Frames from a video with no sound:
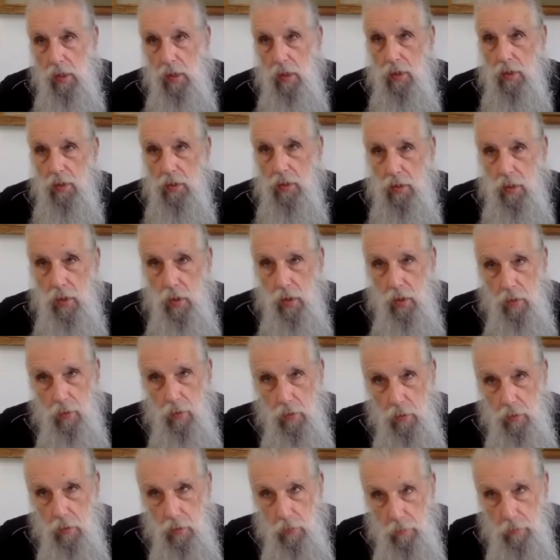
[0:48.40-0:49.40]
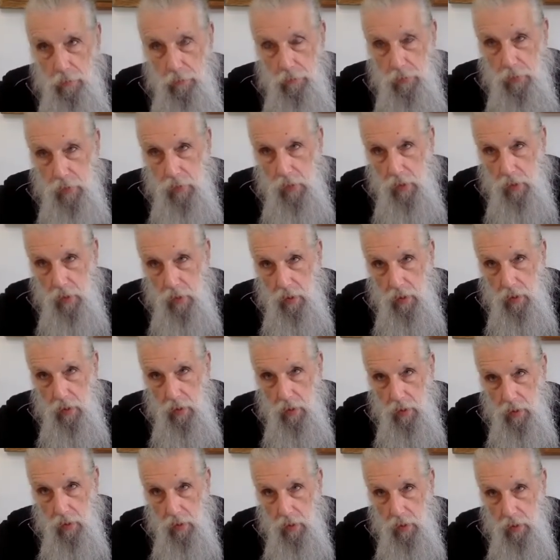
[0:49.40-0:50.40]
So
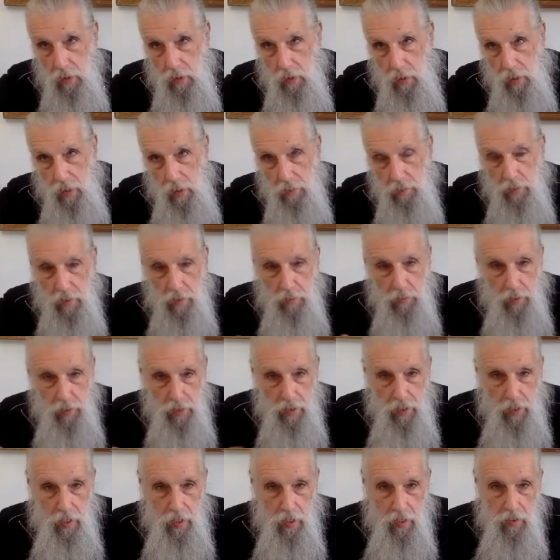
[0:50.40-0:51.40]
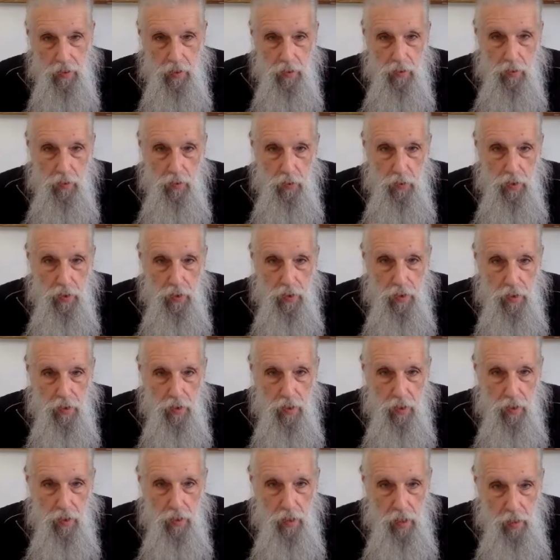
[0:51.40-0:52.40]
let me begin with
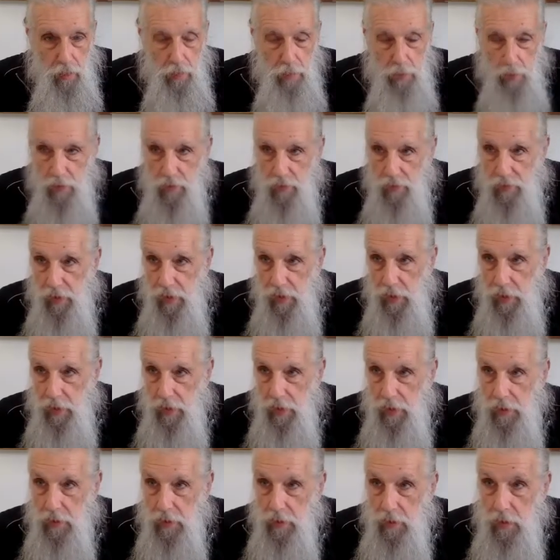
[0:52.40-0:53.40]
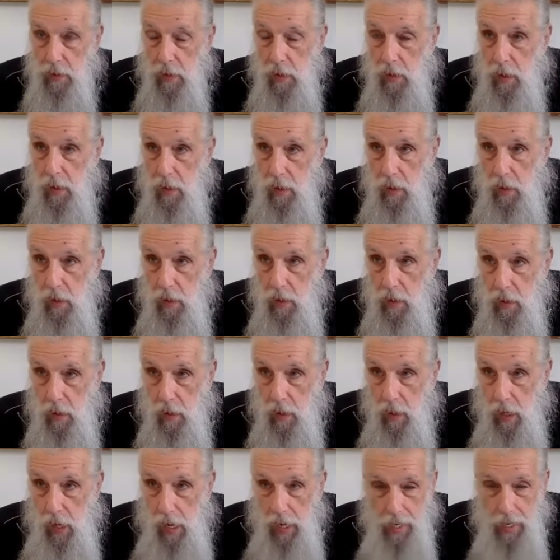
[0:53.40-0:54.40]
a couple of things.
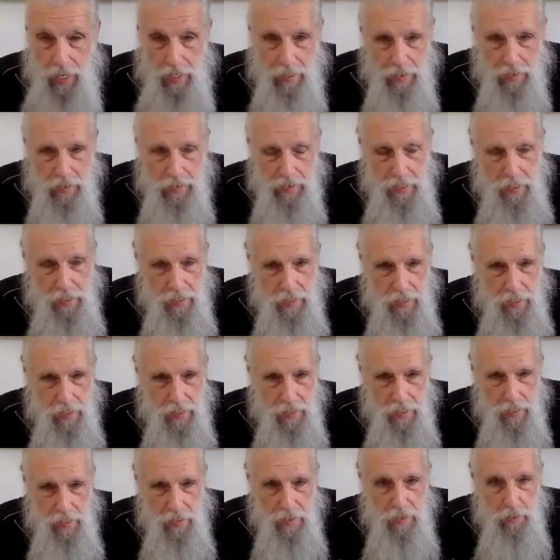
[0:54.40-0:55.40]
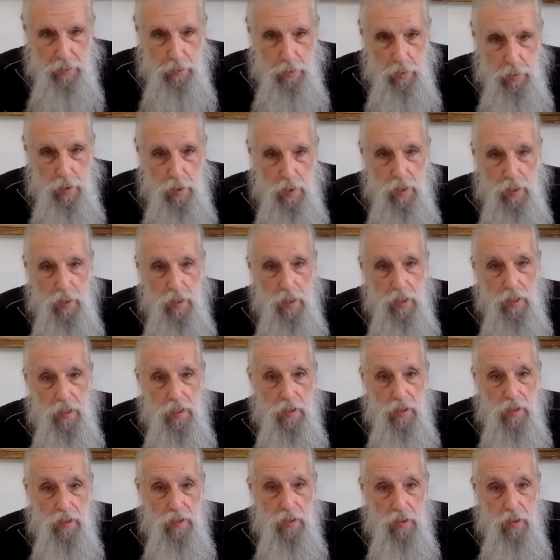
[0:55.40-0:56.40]
I had said that this book
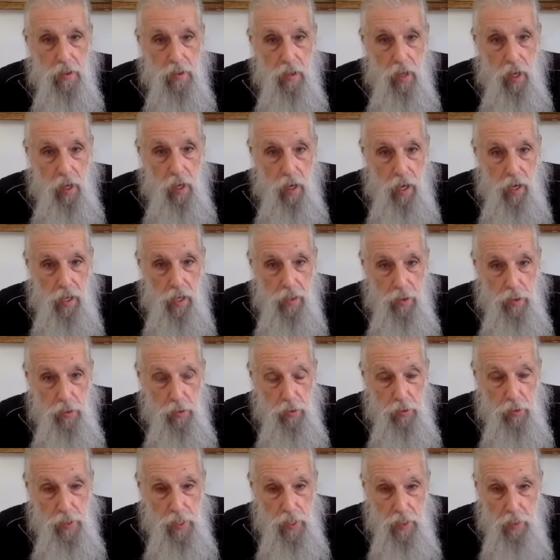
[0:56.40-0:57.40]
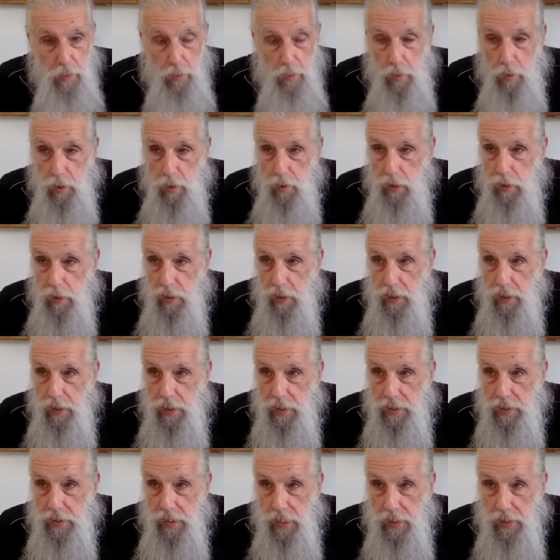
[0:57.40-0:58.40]
is a unique book in
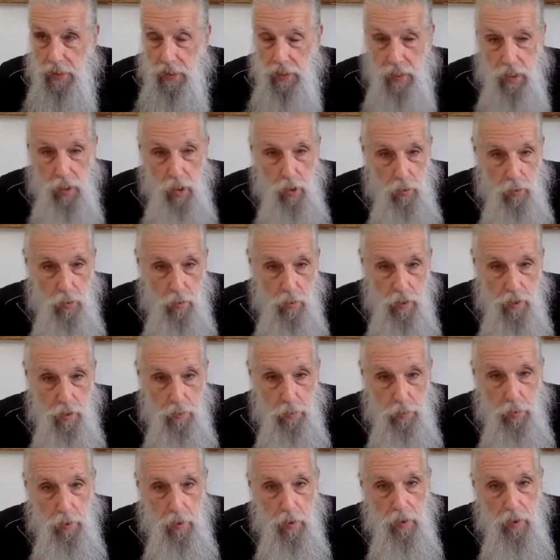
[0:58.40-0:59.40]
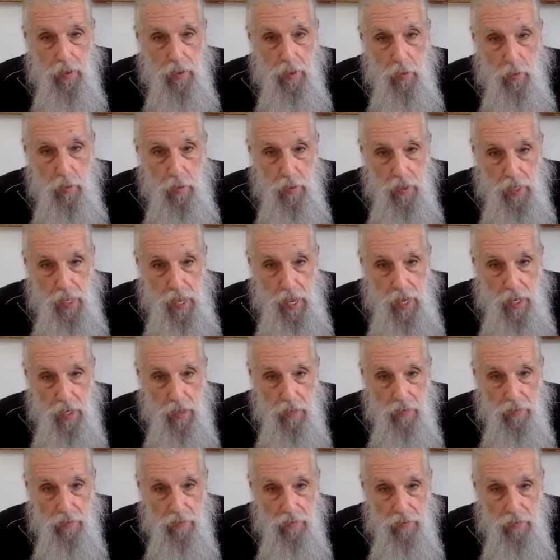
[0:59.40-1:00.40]
this, that the only book that we
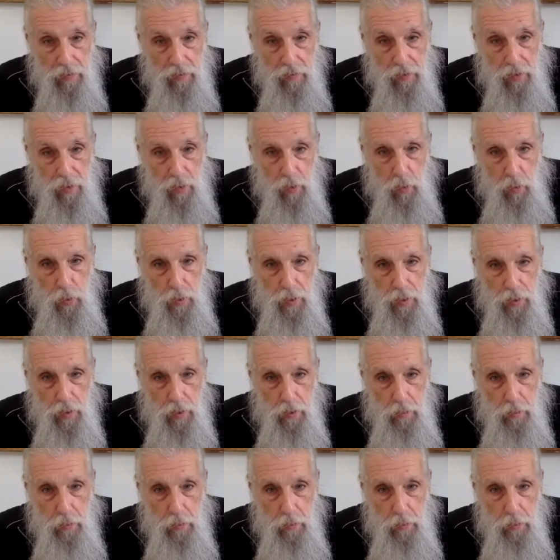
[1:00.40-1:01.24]
have that we can